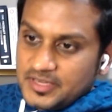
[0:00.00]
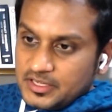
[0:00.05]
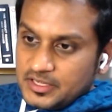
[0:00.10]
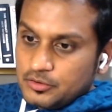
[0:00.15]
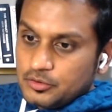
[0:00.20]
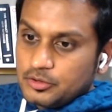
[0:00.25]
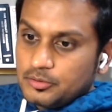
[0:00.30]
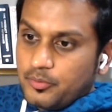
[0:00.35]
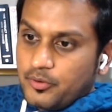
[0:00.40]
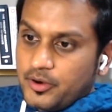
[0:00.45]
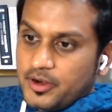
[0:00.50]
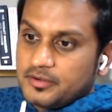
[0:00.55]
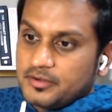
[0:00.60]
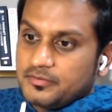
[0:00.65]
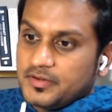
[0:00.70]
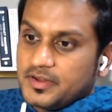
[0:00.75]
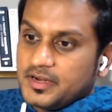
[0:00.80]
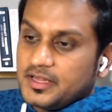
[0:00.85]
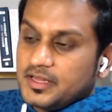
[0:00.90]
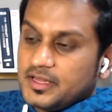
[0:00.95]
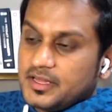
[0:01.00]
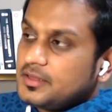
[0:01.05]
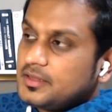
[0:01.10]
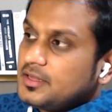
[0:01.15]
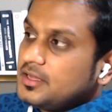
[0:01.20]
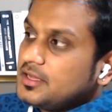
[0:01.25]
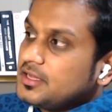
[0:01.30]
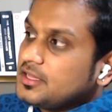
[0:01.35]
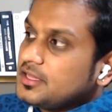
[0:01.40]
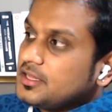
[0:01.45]
good point, Funny.
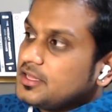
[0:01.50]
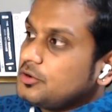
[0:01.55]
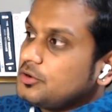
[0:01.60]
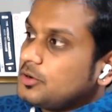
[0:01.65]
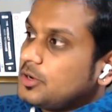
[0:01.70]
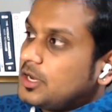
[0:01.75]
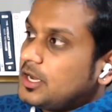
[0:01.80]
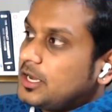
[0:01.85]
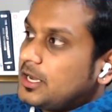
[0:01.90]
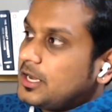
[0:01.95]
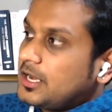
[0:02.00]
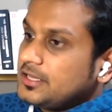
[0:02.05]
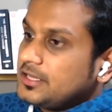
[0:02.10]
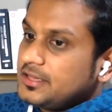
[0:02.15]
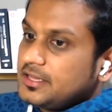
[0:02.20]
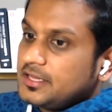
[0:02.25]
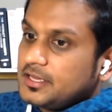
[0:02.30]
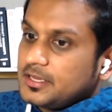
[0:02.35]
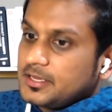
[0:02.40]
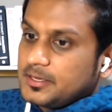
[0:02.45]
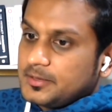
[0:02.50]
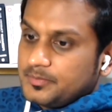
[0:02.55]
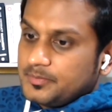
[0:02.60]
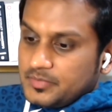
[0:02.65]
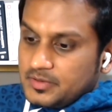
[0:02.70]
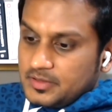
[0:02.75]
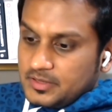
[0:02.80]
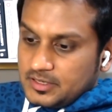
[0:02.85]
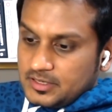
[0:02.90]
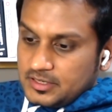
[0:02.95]
So I think
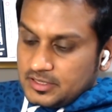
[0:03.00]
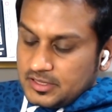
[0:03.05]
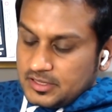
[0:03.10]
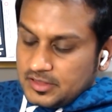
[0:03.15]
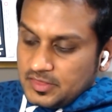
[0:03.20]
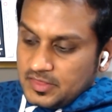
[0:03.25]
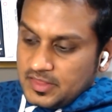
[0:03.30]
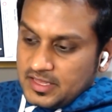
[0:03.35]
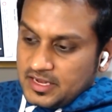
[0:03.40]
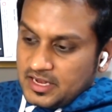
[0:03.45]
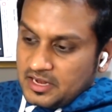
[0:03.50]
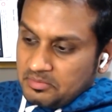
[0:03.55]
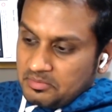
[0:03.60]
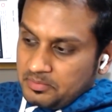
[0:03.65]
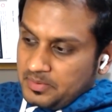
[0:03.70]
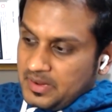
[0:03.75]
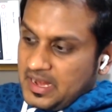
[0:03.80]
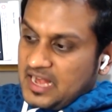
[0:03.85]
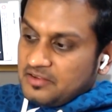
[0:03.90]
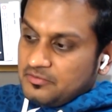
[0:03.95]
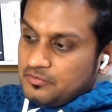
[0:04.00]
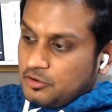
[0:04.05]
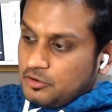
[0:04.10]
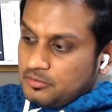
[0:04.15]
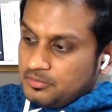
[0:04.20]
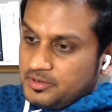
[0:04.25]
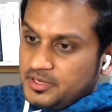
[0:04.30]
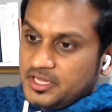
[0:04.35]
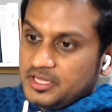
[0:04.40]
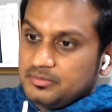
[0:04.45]
there are
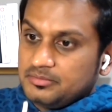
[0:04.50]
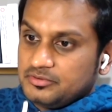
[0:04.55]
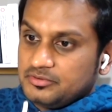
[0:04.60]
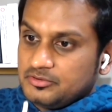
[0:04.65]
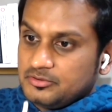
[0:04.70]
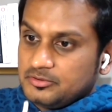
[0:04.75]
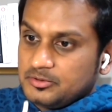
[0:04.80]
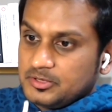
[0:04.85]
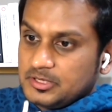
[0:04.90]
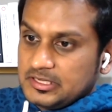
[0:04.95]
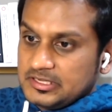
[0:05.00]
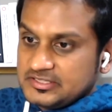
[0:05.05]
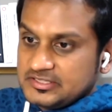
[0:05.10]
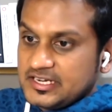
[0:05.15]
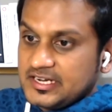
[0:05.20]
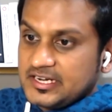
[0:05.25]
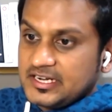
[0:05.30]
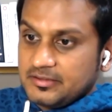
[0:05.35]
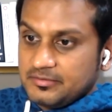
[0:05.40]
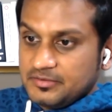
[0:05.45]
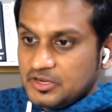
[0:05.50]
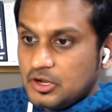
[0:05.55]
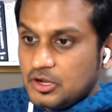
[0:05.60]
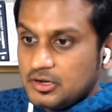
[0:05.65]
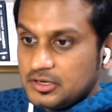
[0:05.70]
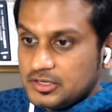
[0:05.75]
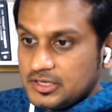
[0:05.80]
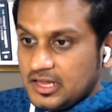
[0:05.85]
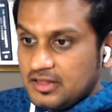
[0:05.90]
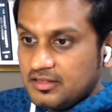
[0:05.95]
platform teams inside every
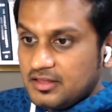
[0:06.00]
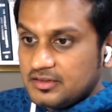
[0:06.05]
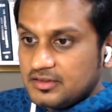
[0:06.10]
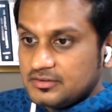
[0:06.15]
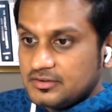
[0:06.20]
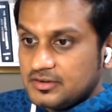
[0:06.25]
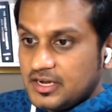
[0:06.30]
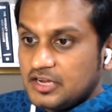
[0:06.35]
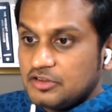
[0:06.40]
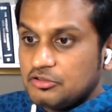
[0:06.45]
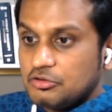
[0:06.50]
organization, right?